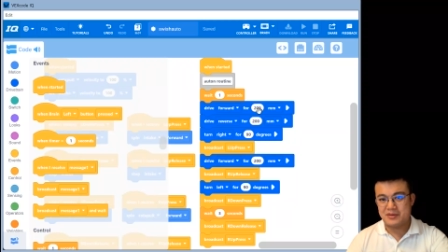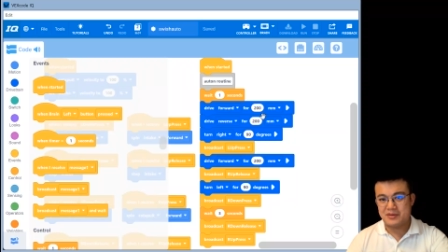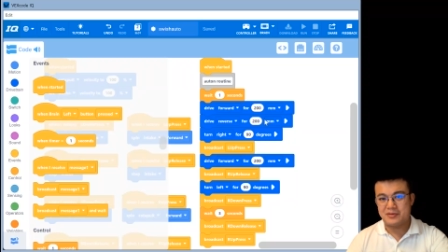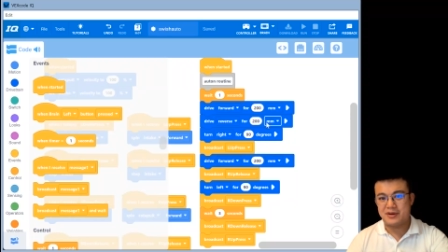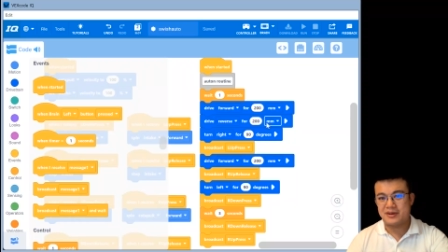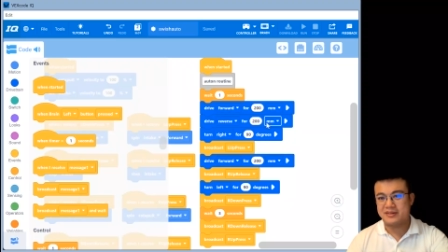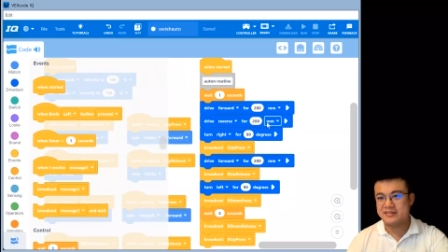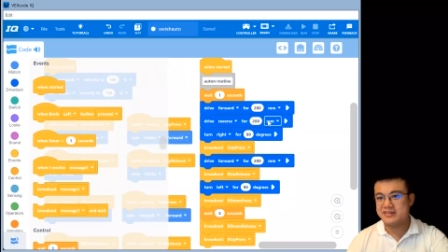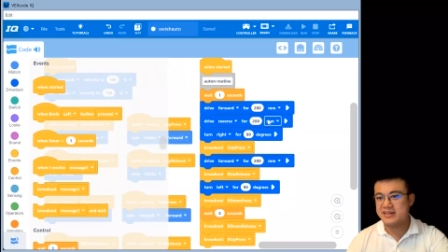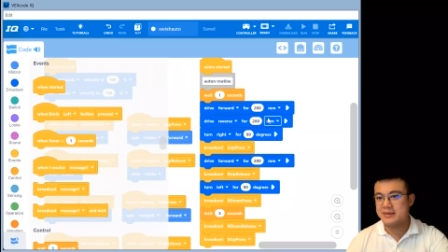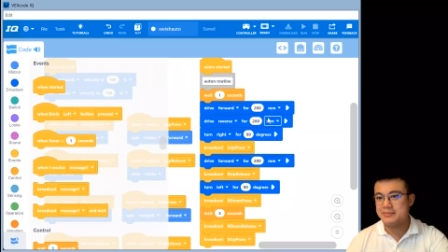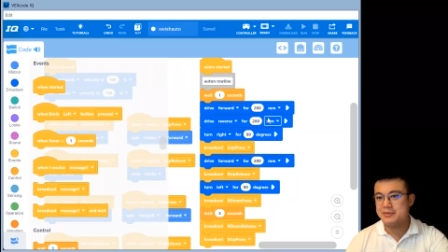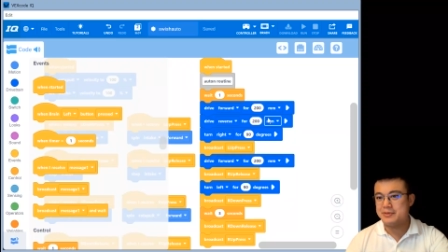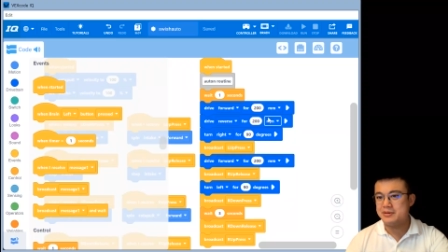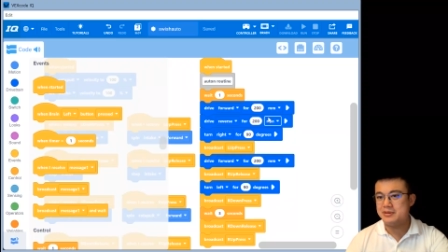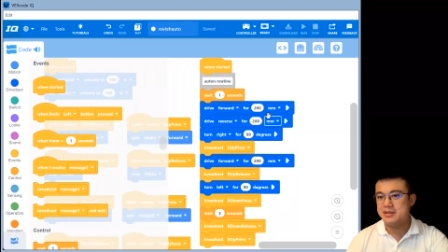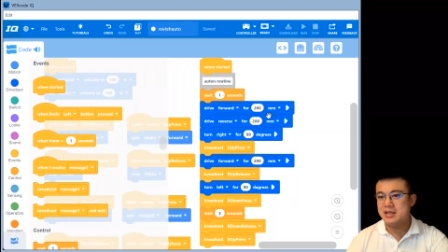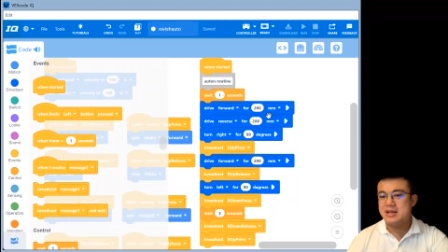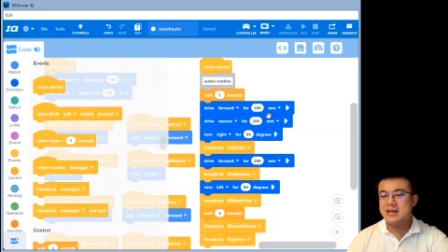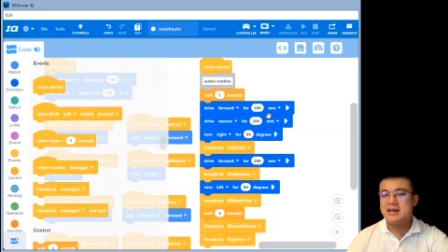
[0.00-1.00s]
for
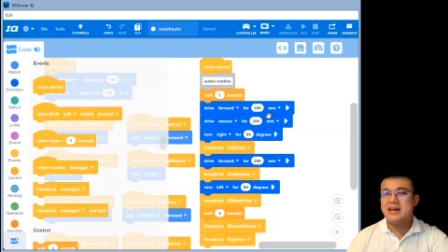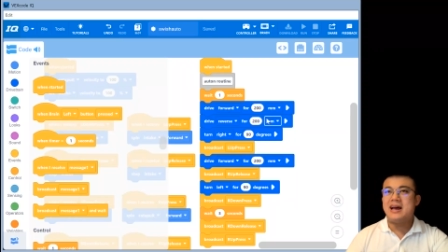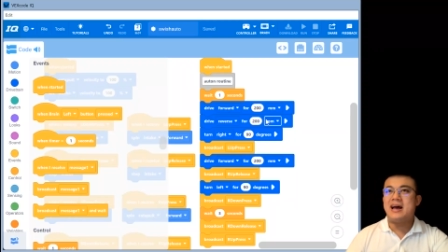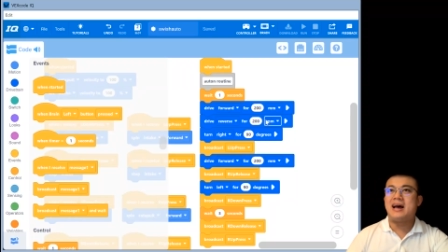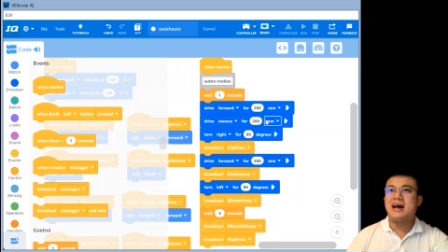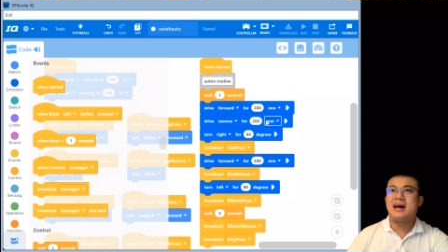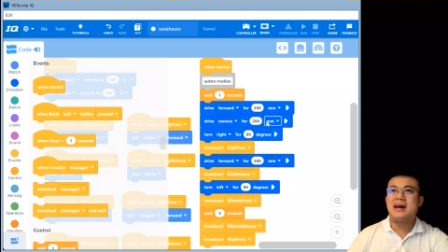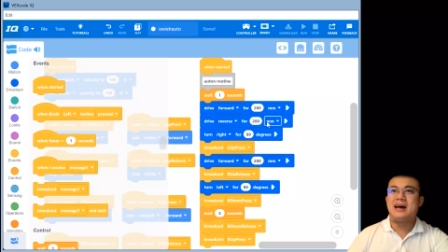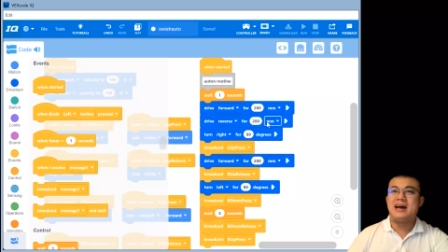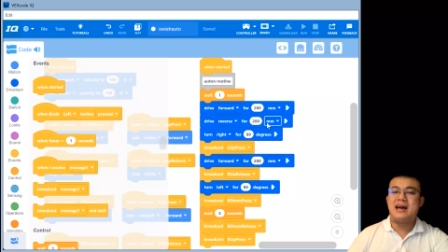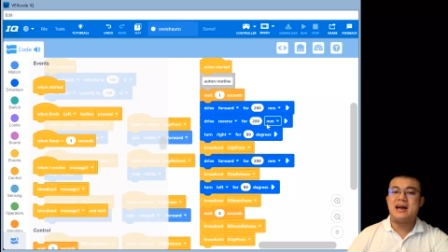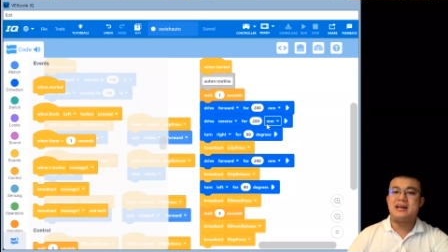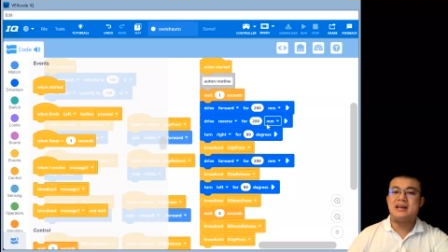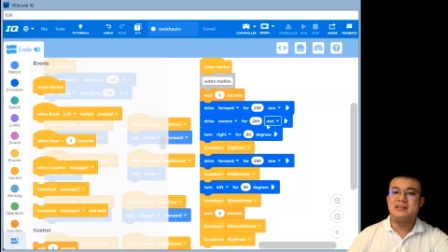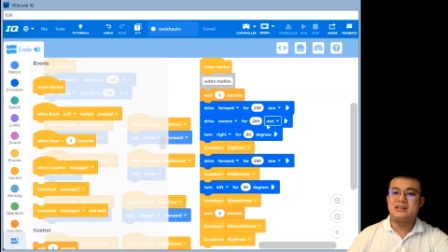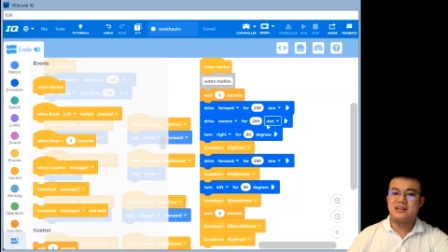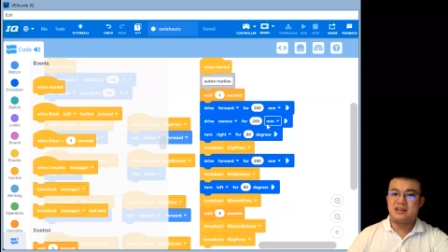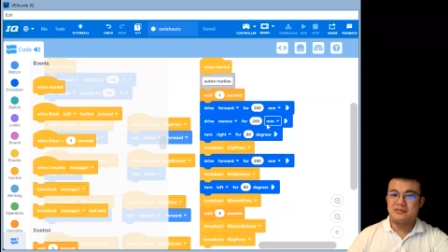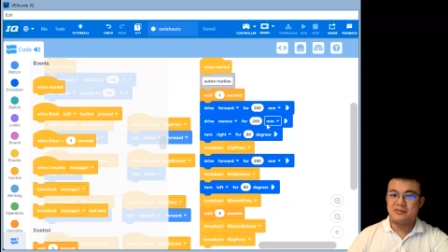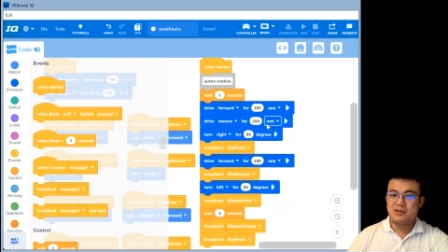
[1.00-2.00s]
example, uh,
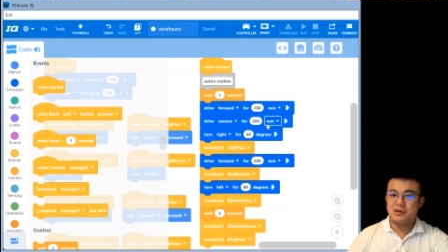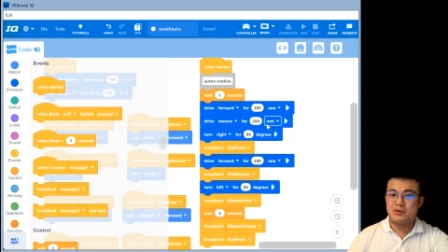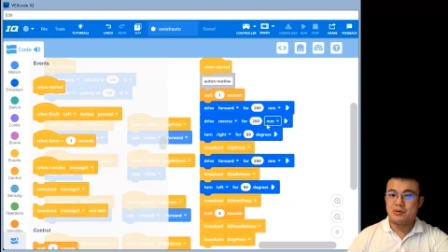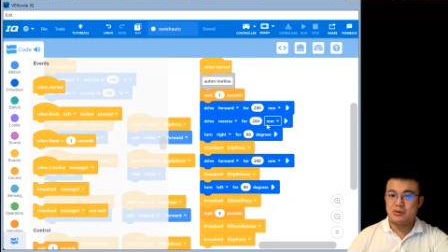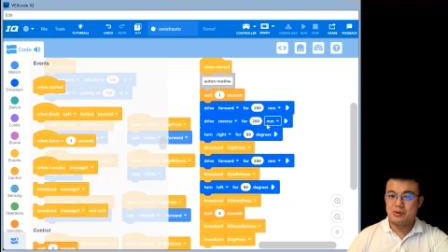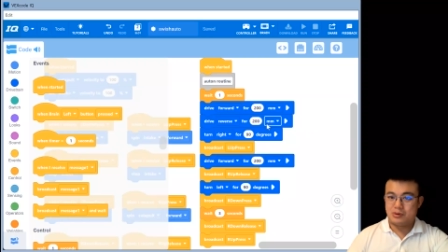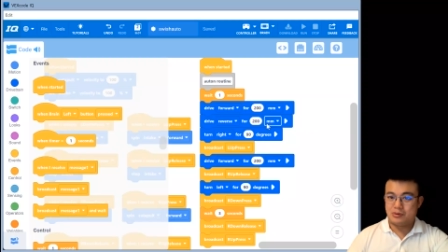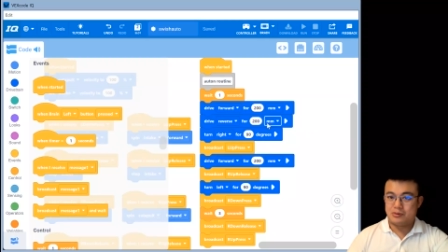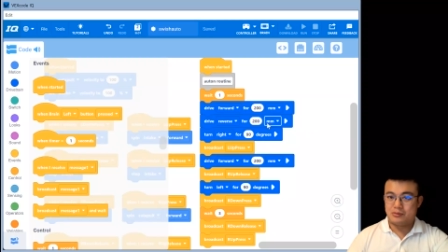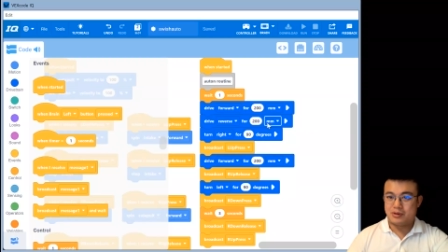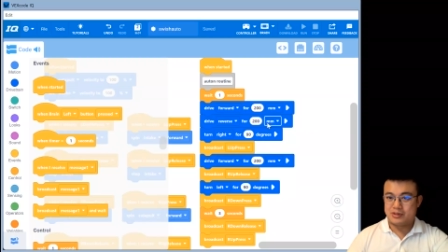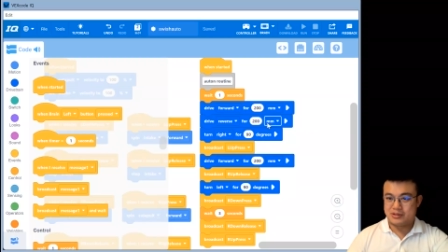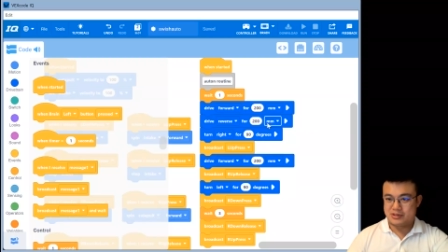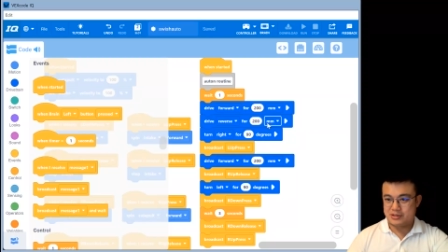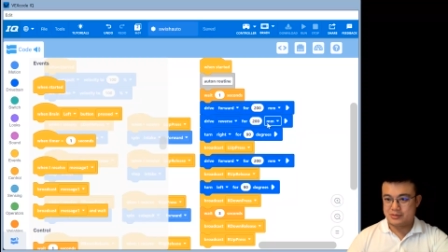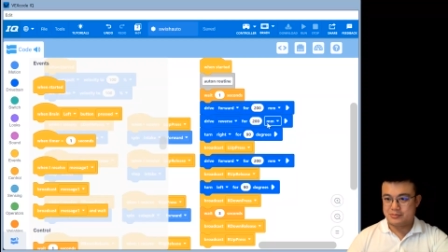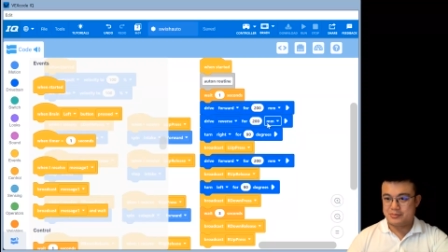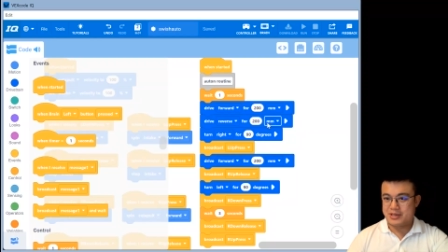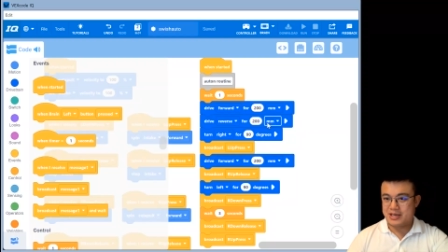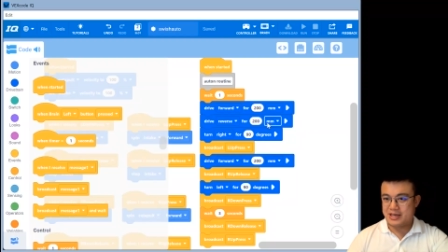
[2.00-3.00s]
and if you want
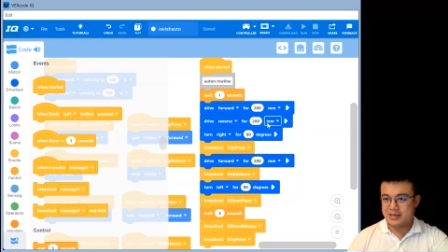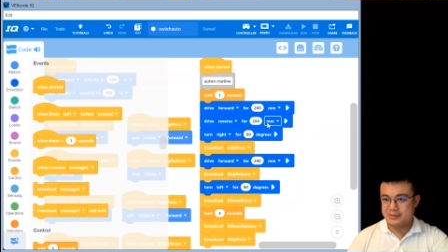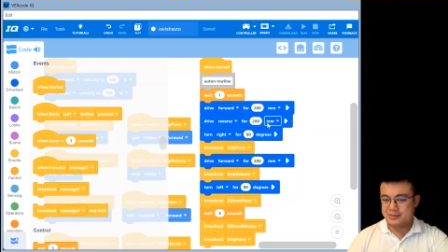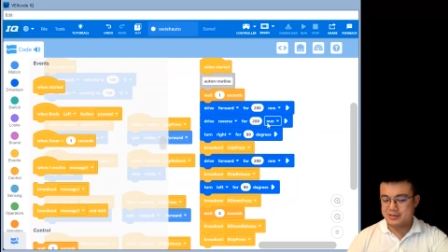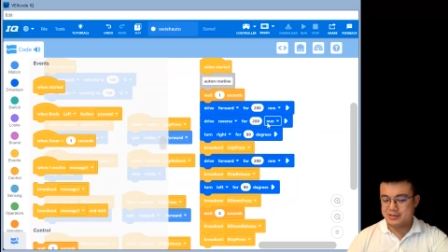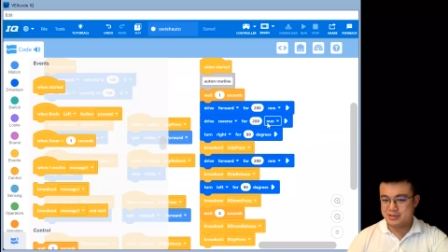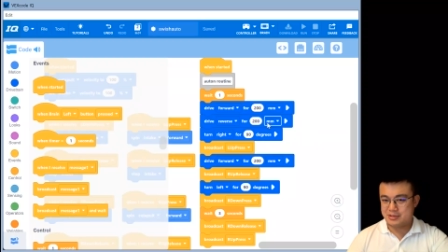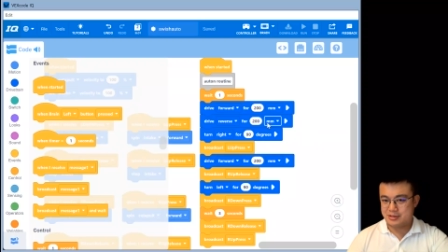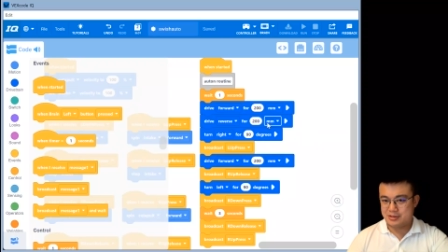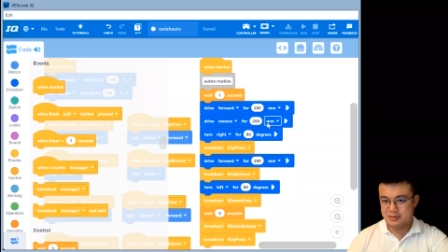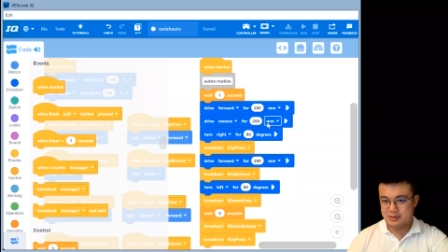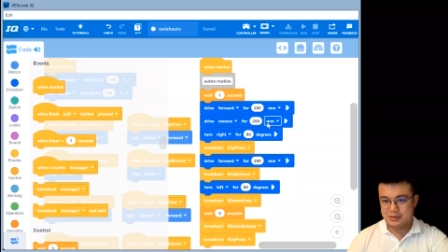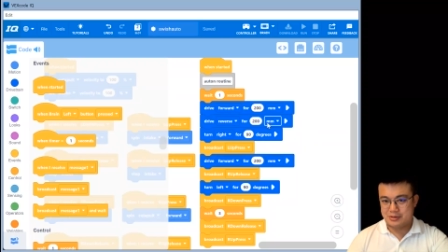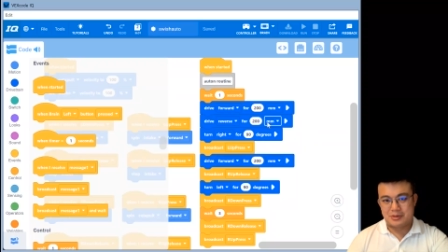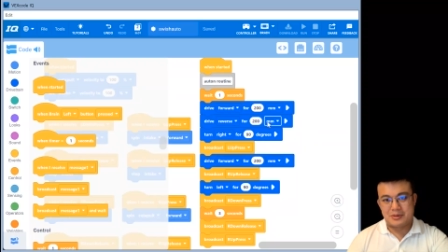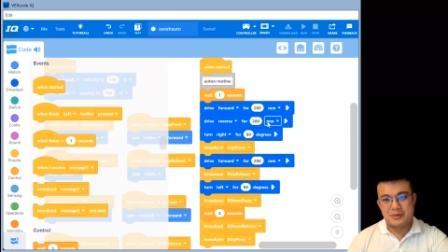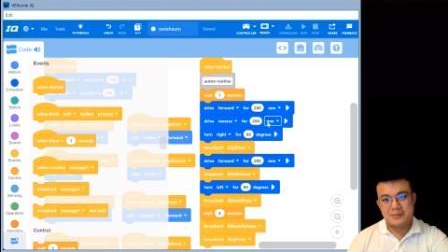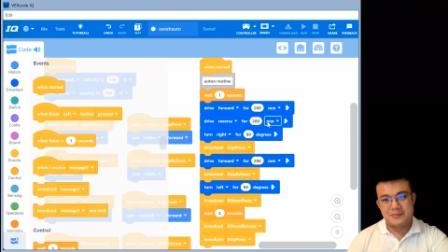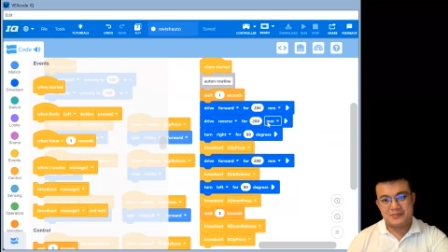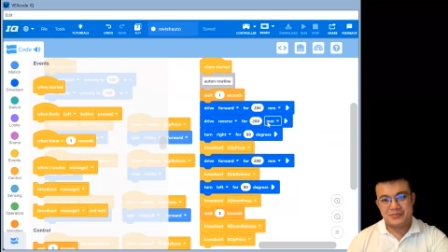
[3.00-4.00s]
to be able
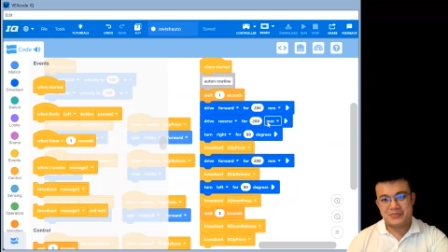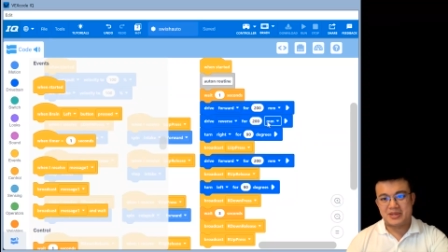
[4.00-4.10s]
to